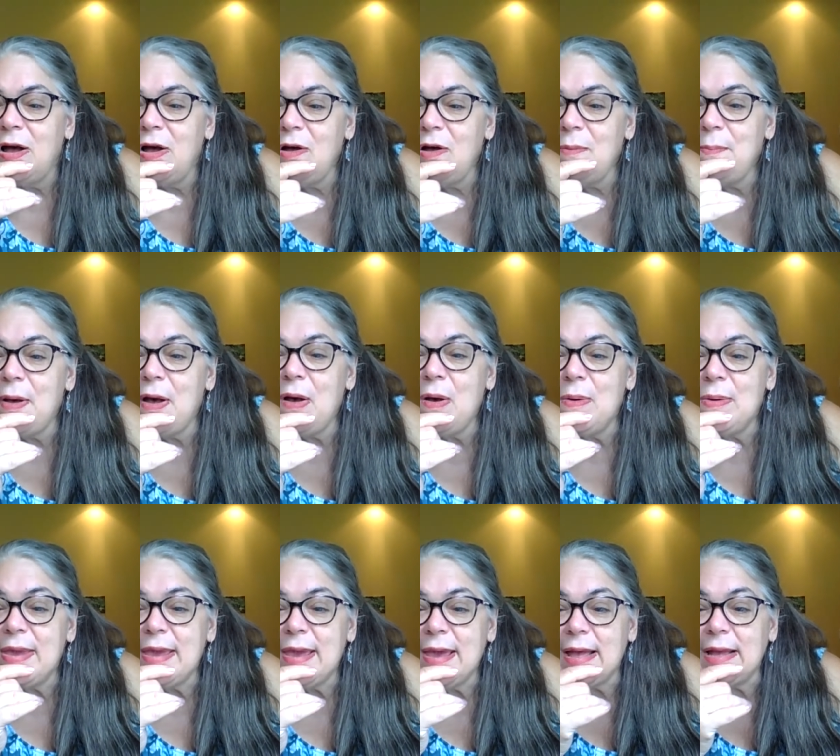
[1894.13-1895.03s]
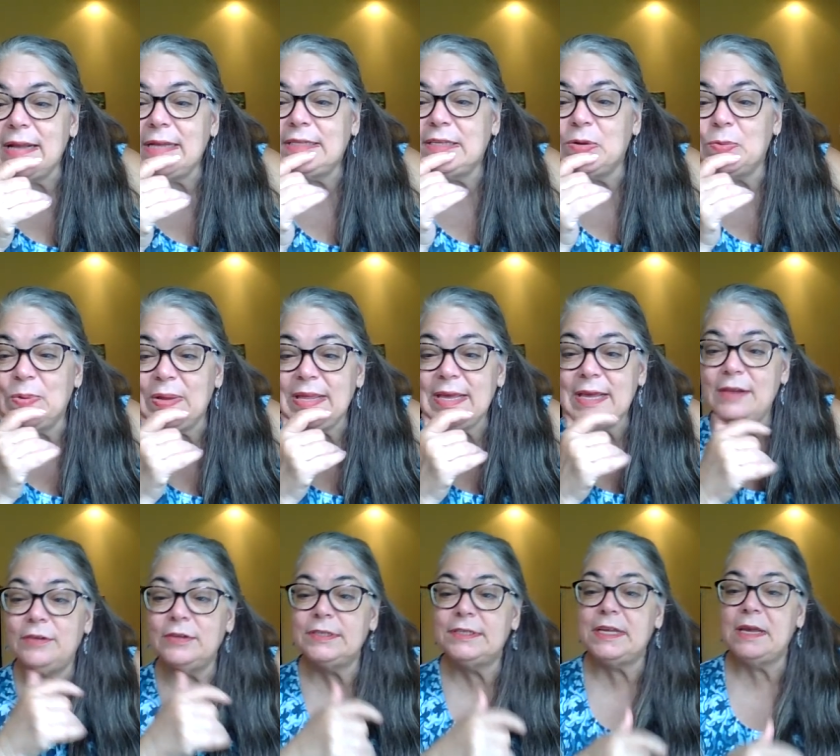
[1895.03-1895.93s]
Oh, Bo, yeah, it's a
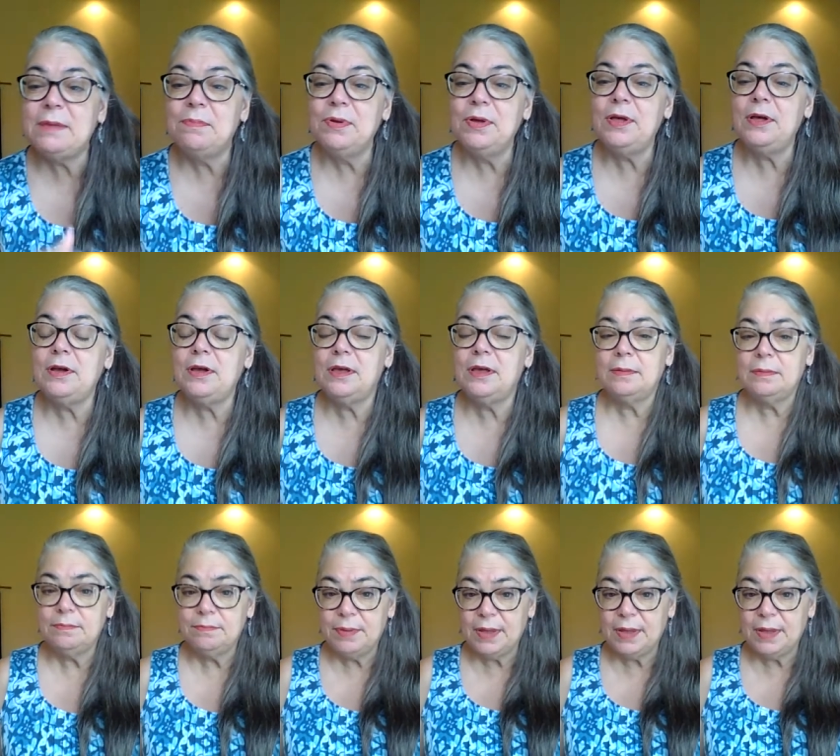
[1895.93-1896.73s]
really interesting book,